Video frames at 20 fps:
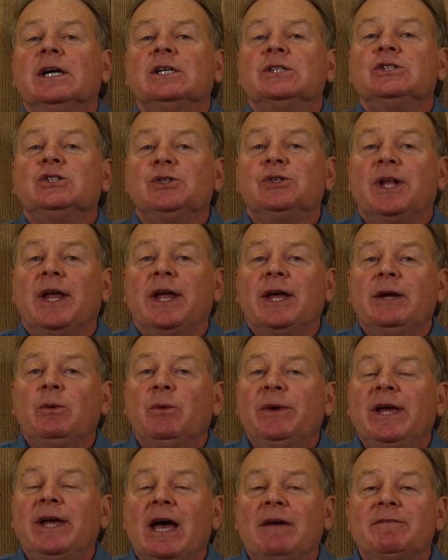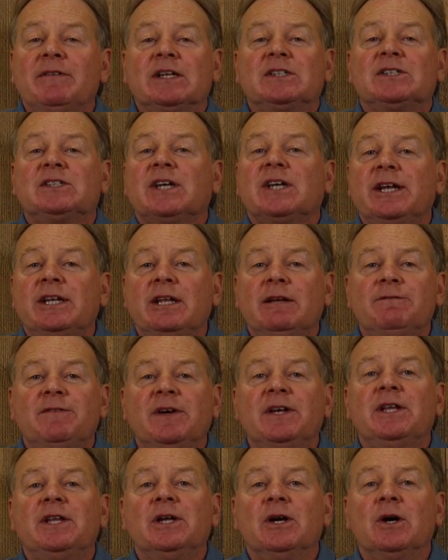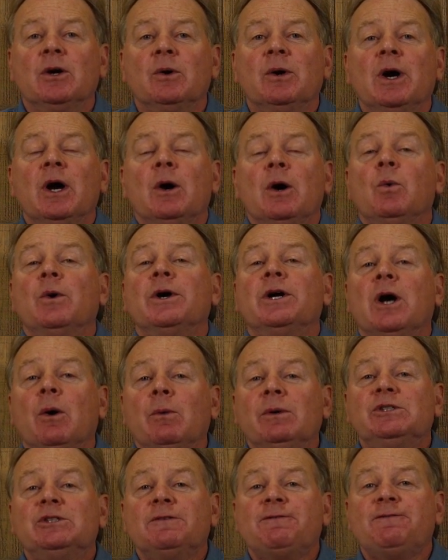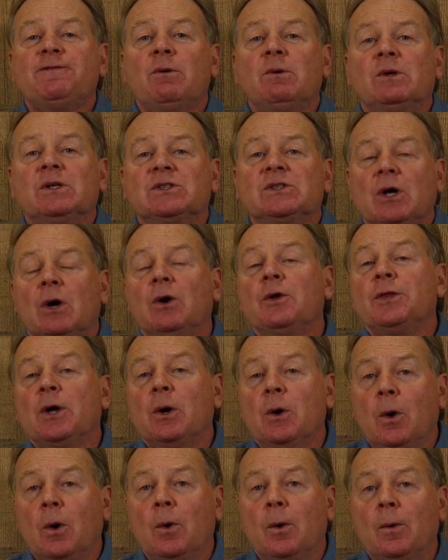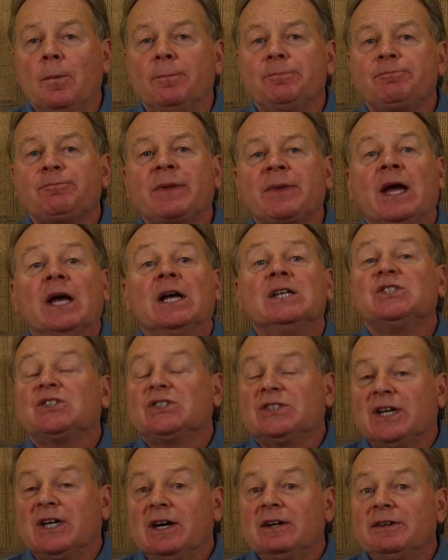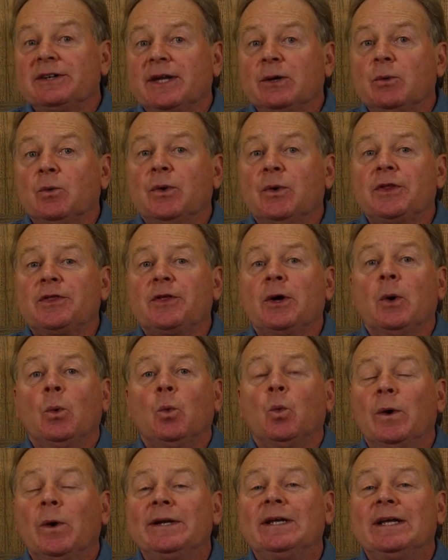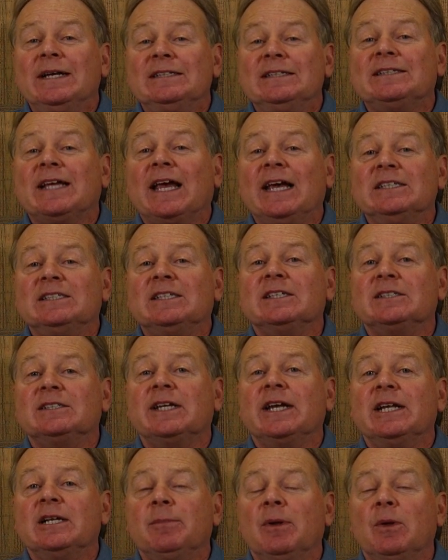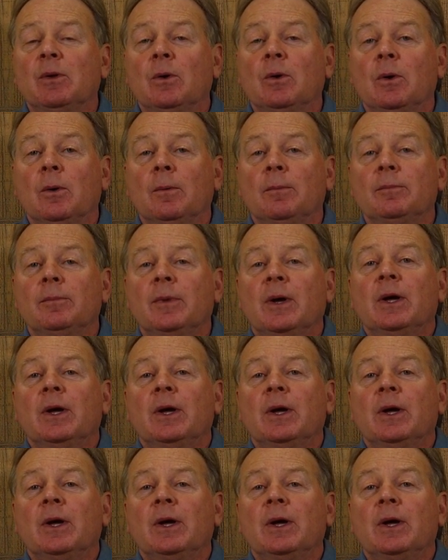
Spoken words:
Today we have an exciting video. We're going to focus on the home, starting with what is a sustainable home.